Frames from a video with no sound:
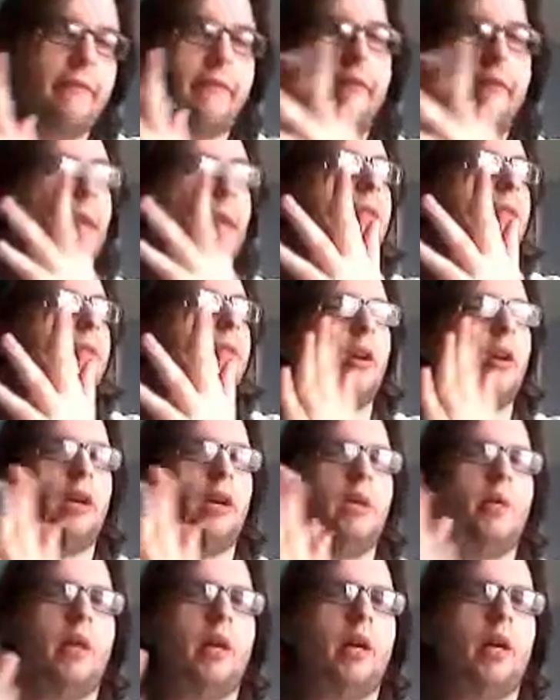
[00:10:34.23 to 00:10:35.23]
fit
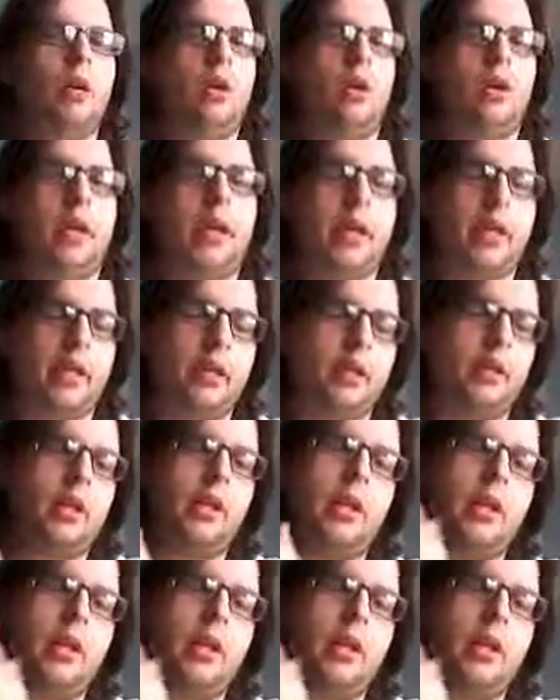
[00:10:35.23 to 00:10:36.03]
very well, and